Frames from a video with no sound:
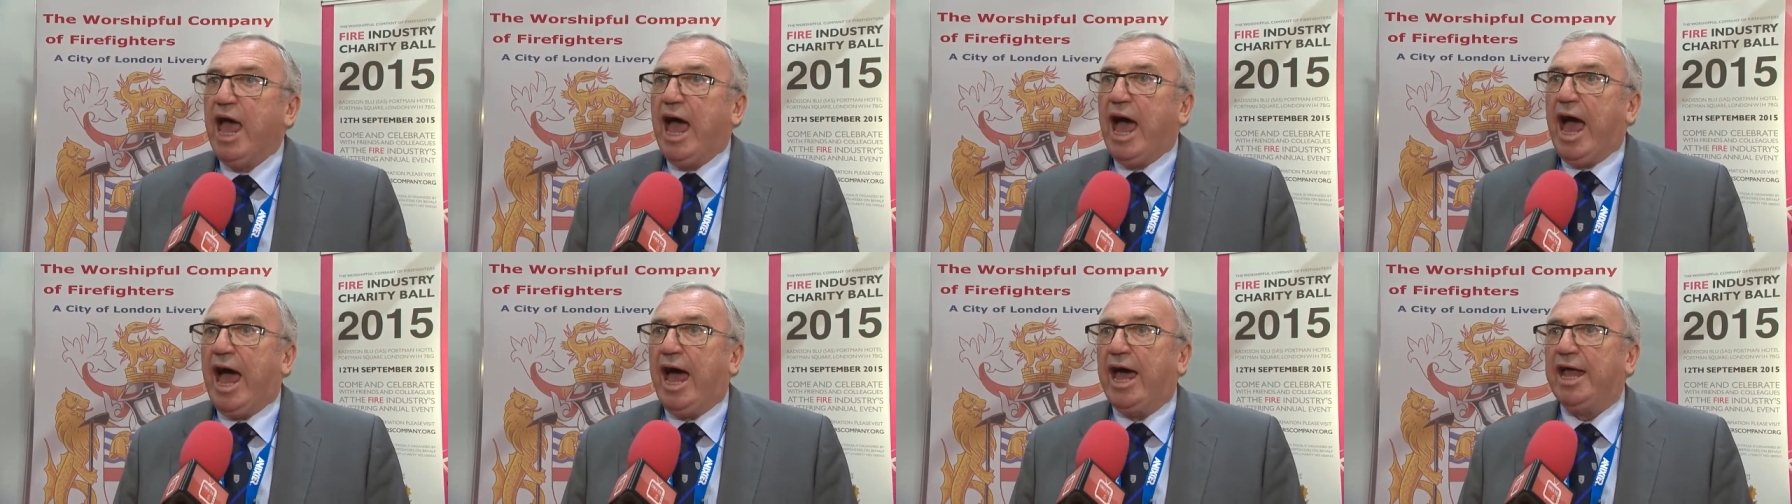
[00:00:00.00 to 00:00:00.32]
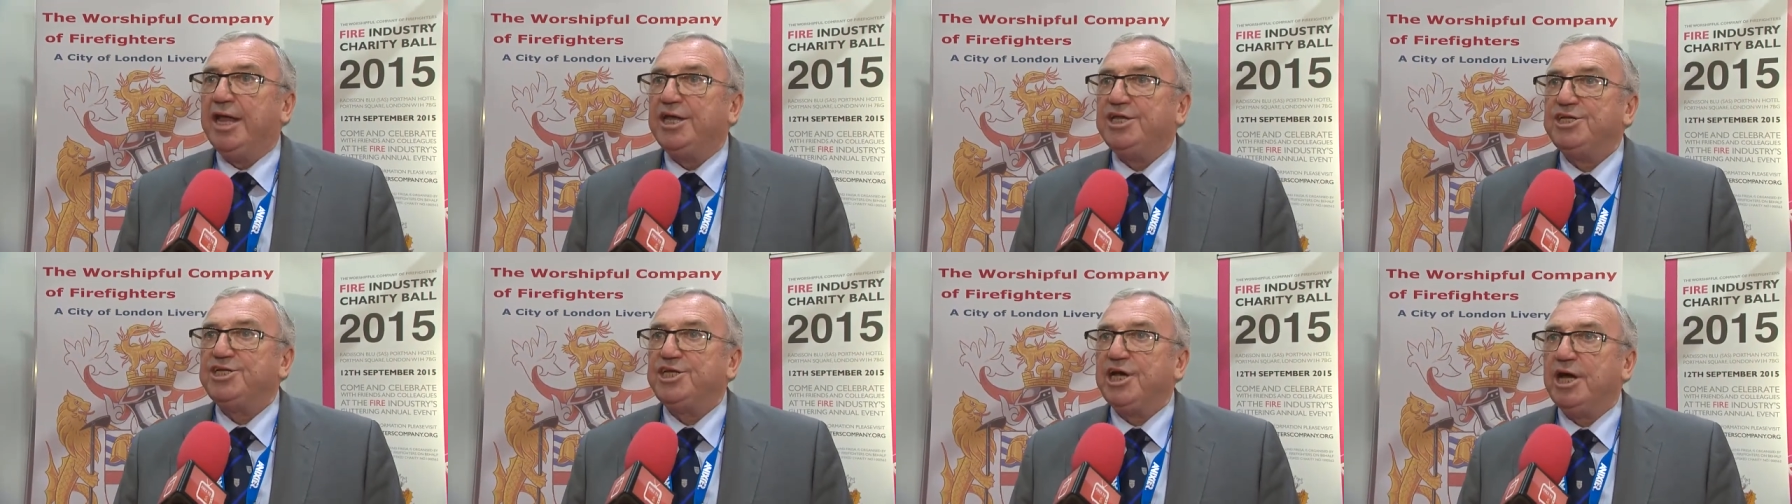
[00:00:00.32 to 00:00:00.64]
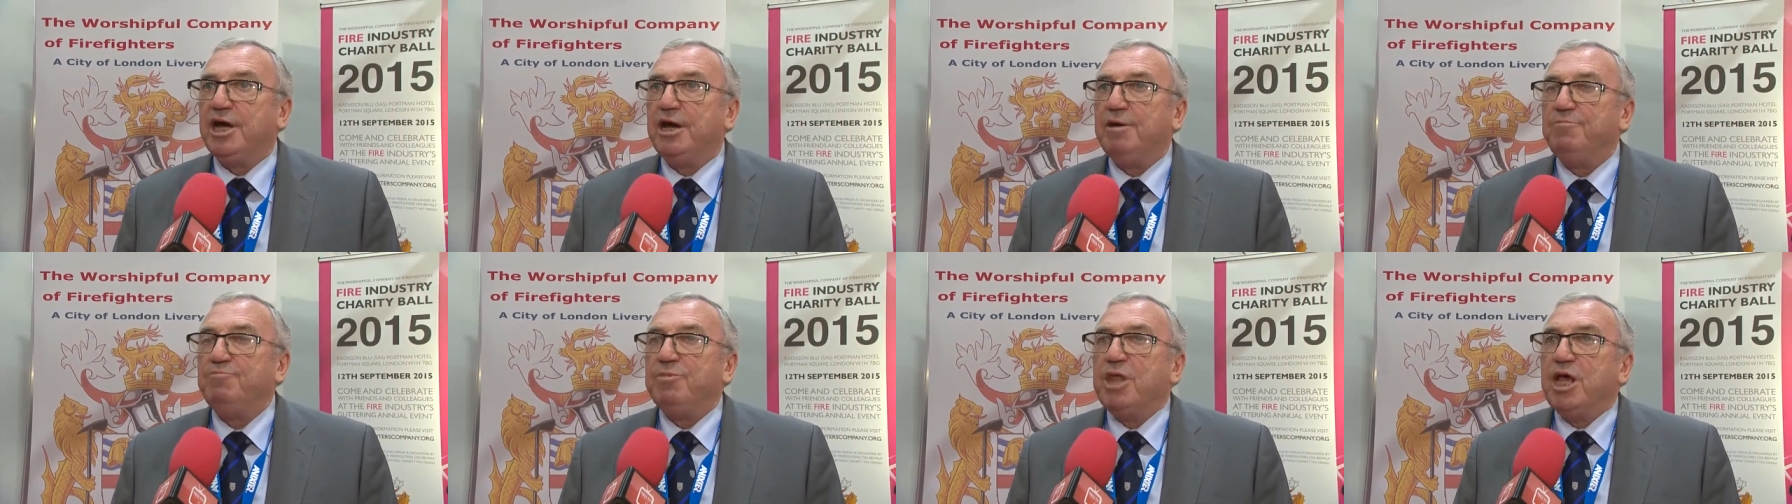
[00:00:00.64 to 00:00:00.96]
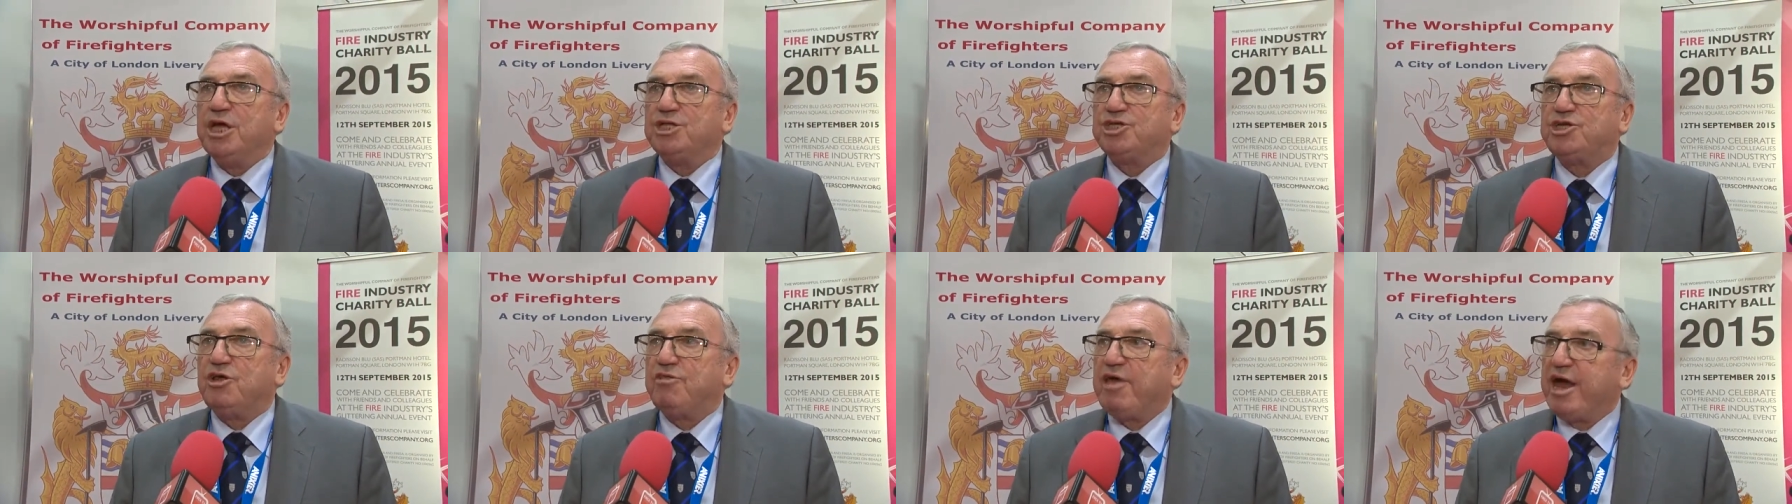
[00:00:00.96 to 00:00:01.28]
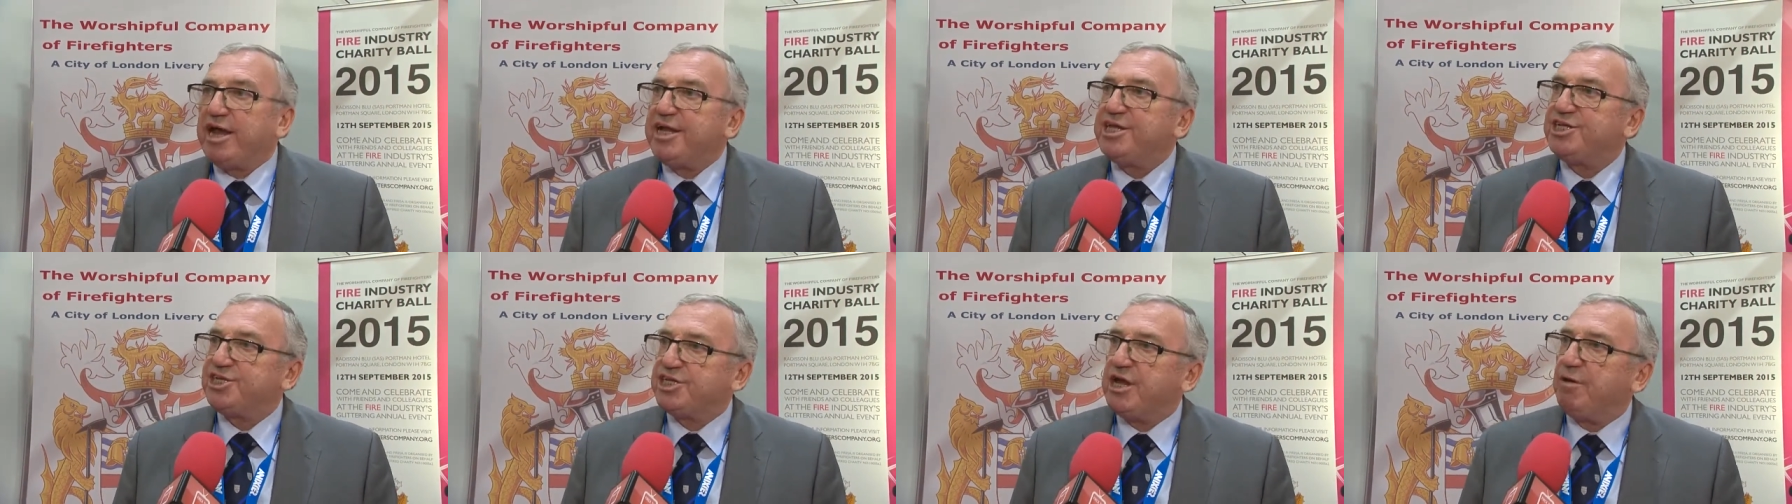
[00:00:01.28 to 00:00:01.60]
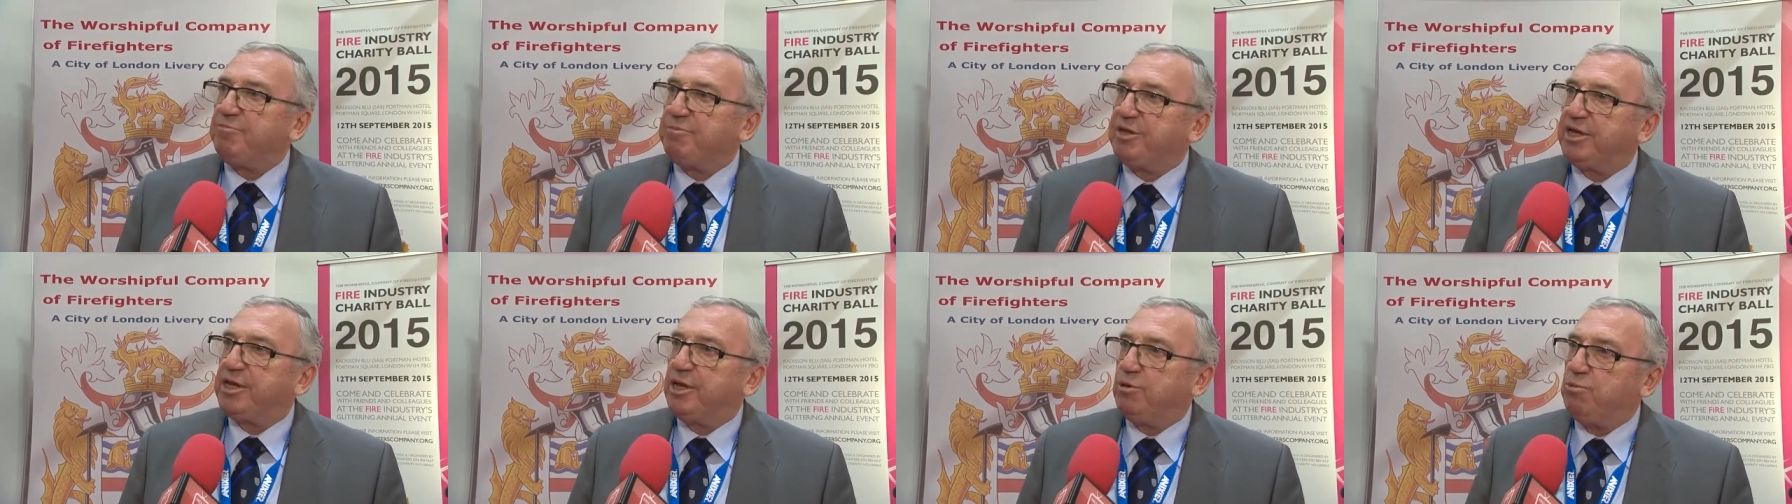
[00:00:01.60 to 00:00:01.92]
And uh, so that is
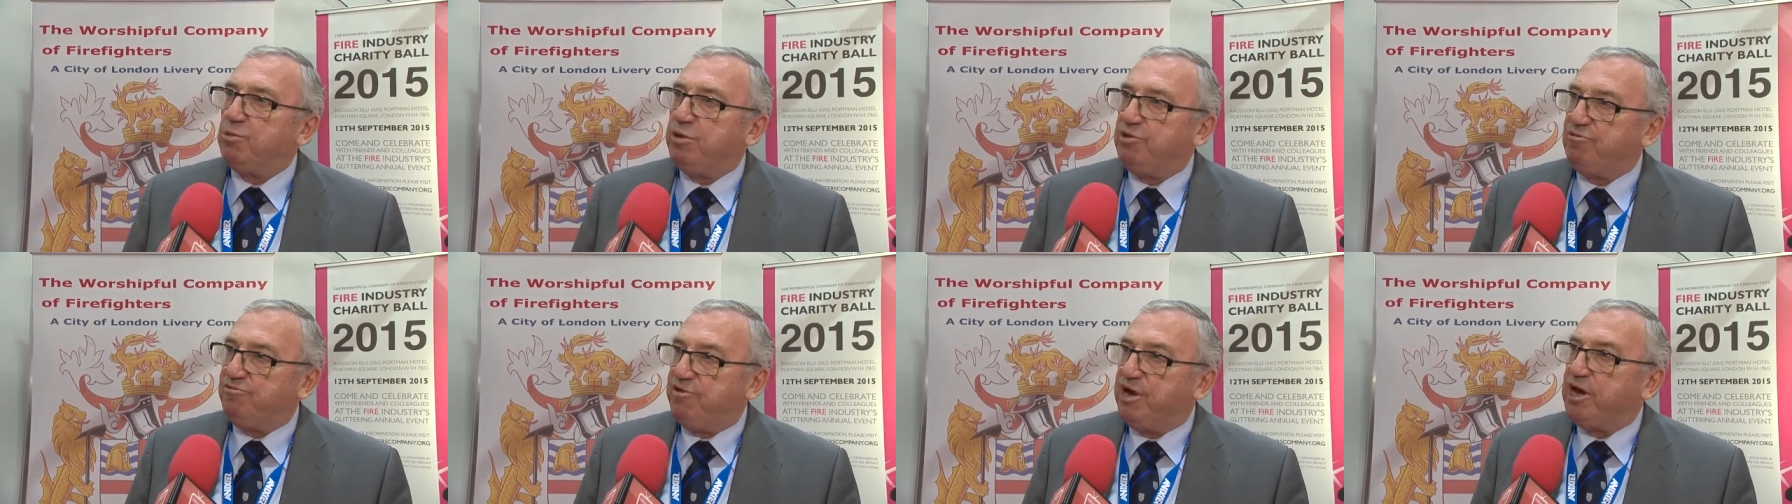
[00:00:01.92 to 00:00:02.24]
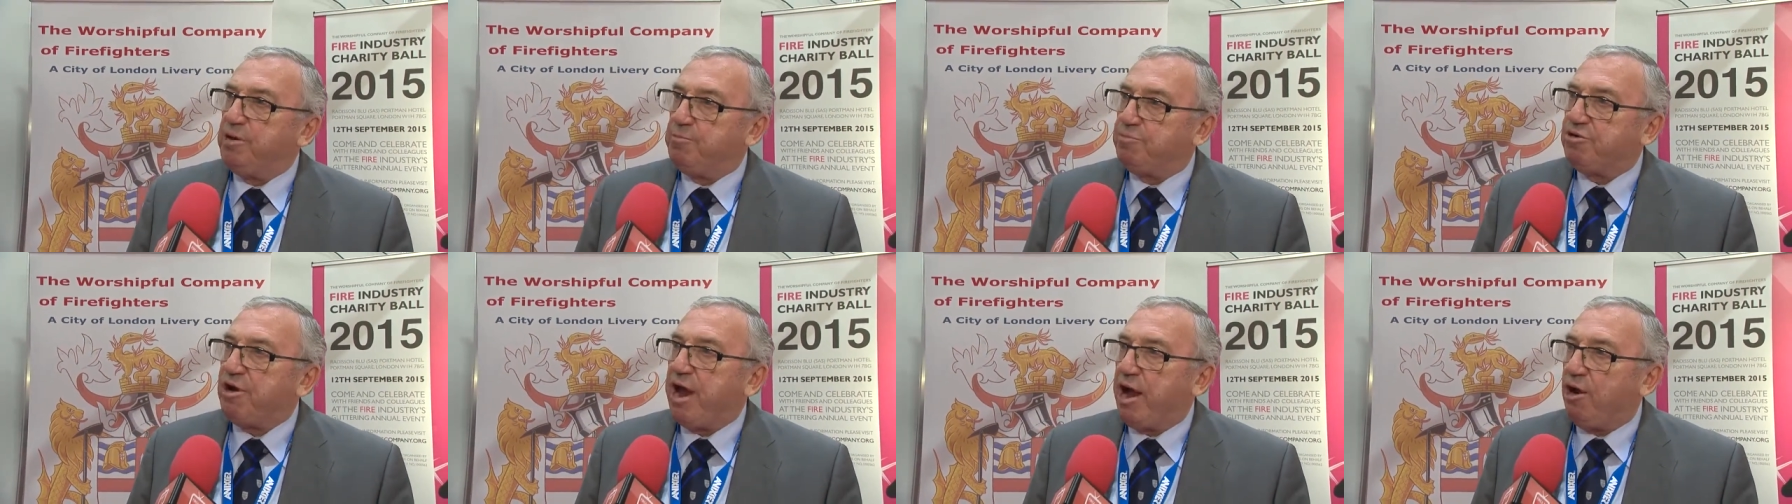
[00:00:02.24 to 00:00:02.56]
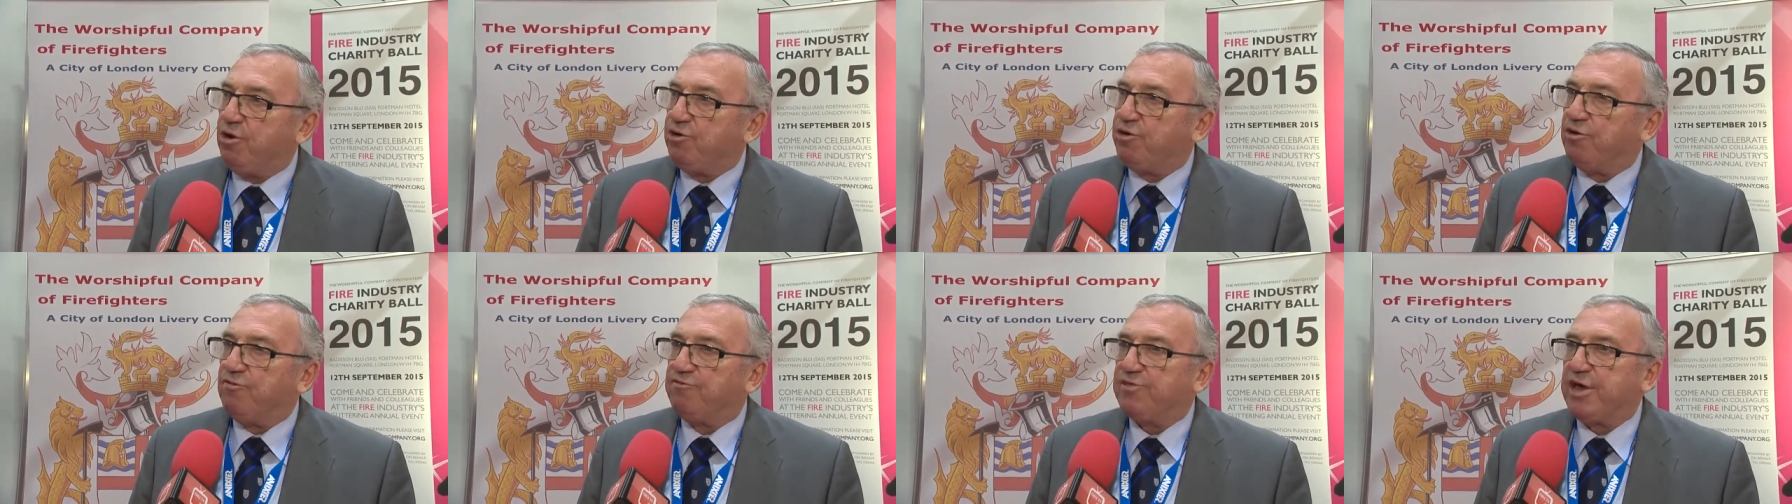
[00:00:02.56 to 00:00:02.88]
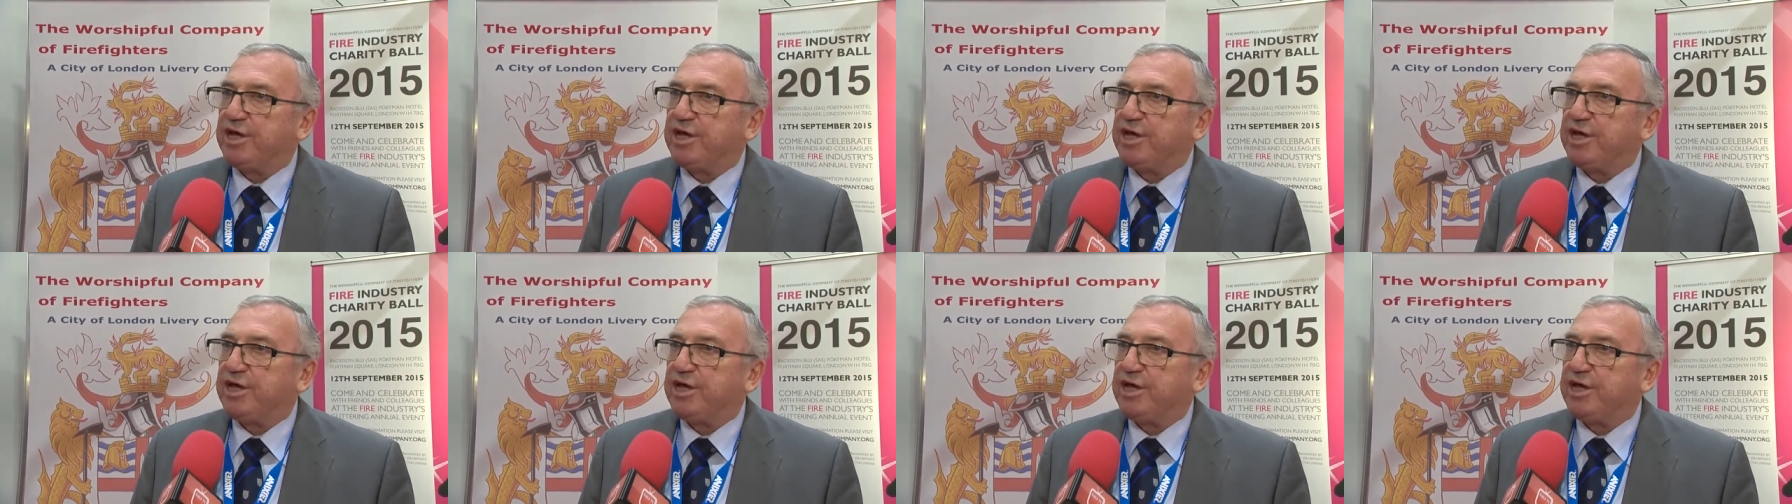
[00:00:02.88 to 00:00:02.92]
something that we're really proud of.